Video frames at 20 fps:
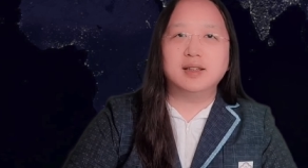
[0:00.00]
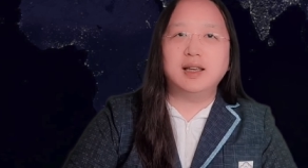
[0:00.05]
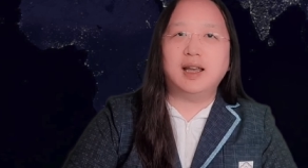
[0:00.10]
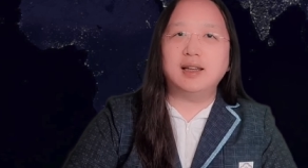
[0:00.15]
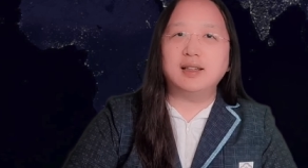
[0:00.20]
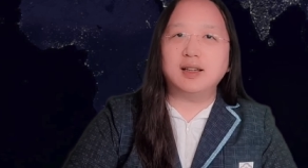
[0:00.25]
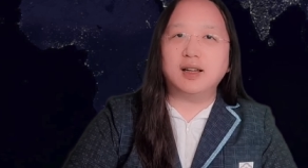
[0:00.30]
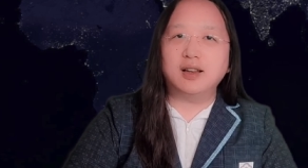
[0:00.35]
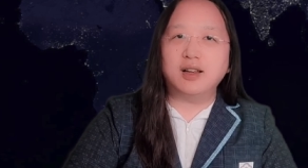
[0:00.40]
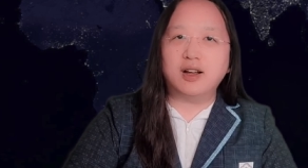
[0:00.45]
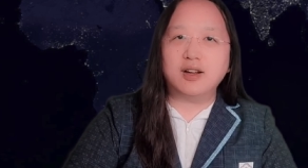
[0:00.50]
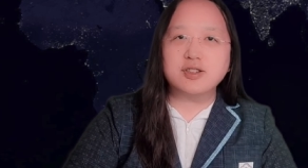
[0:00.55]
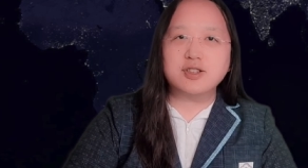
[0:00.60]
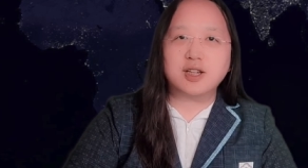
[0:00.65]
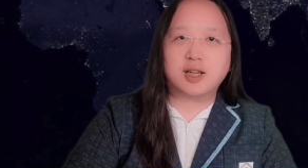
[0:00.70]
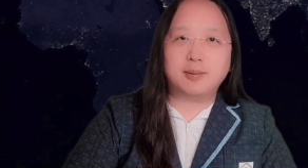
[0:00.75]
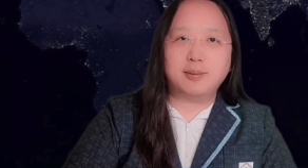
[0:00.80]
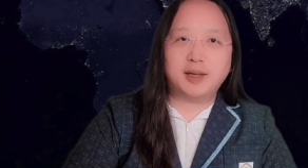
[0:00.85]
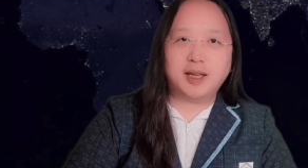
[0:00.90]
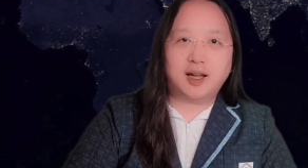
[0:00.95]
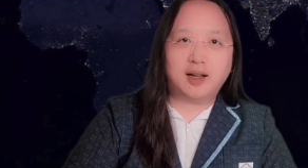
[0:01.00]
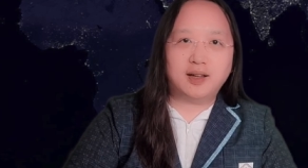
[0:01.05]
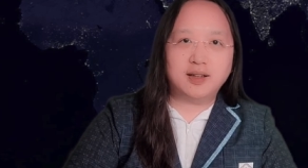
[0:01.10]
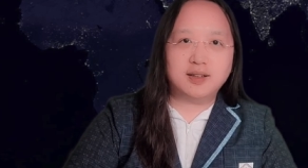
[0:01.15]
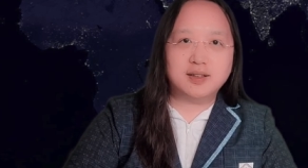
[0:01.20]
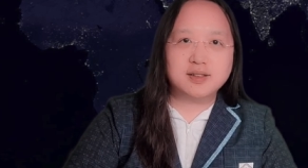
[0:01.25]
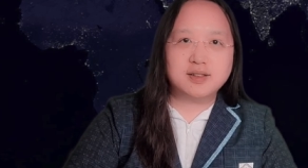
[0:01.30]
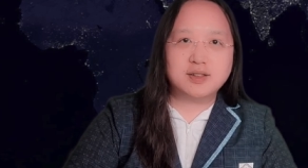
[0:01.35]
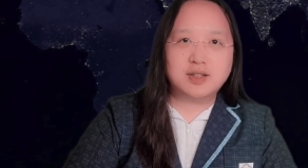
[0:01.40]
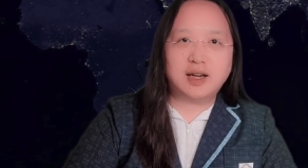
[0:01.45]
And the logic behind
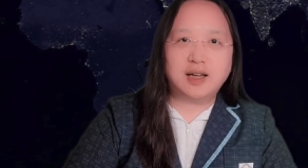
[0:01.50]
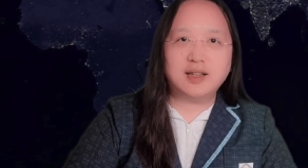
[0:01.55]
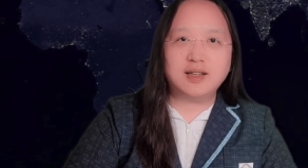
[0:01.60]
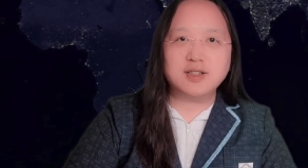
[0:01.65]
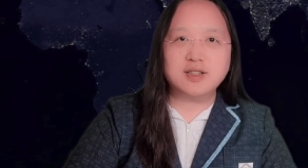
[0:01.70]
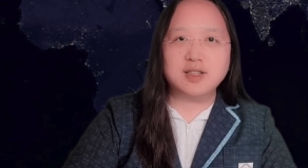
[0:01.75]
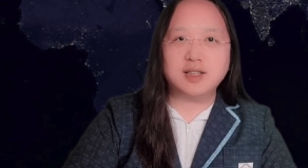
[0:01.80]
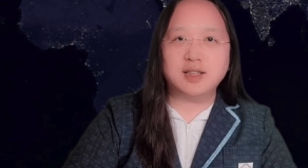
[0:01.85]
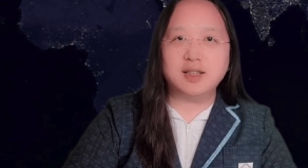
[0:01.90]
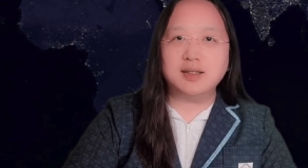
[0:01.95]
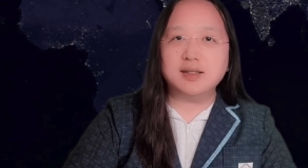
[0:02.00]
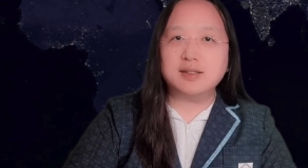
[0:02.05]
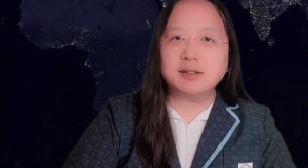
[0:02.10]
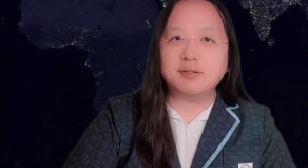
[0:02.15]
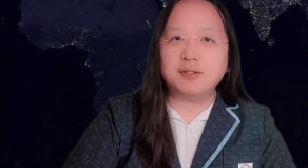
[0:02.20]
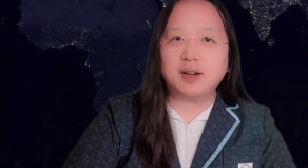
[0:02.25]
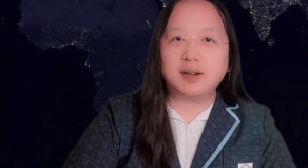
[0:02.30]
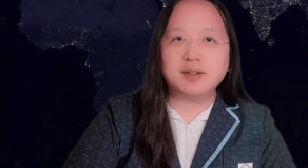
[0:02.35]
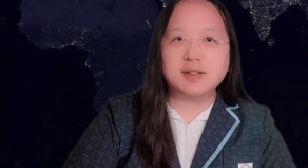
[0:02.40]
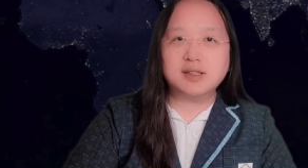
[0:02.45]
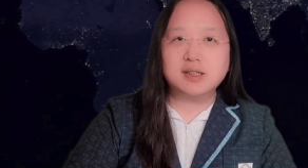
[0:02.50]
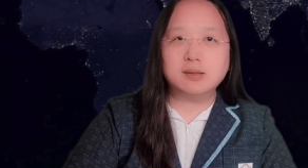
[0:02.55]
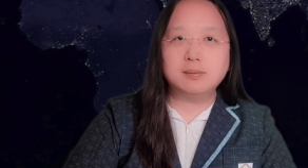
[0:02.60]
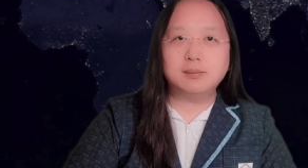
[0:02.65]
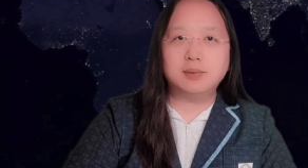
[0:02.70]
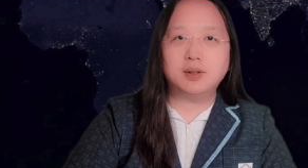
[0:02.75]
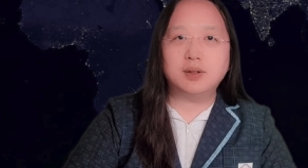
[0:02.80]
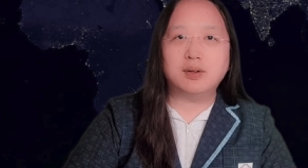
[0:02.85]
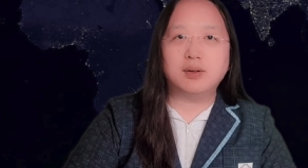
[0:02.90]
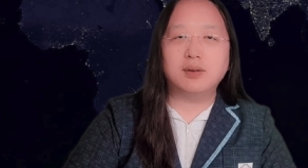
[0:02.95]
the strategy is very
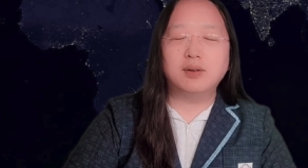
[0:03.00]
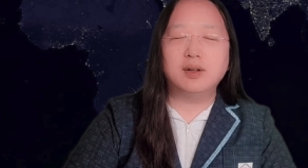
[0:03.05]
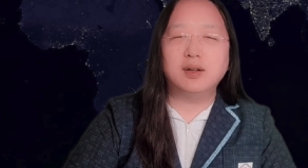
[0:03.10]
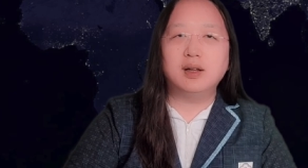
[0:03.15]
simple.